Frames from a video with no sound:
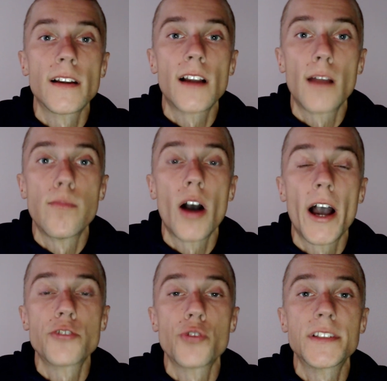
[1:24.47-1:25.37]
and
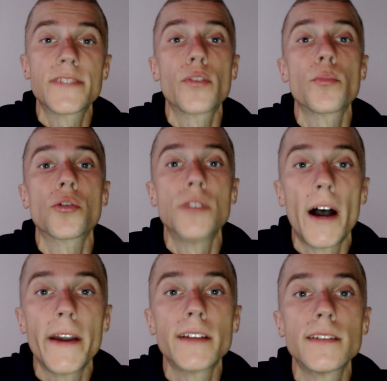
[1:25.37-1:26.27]
carbohydrates from your
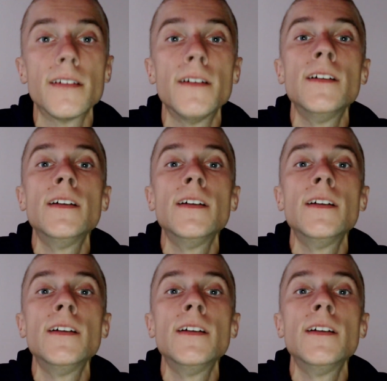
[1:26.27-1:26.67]
diet,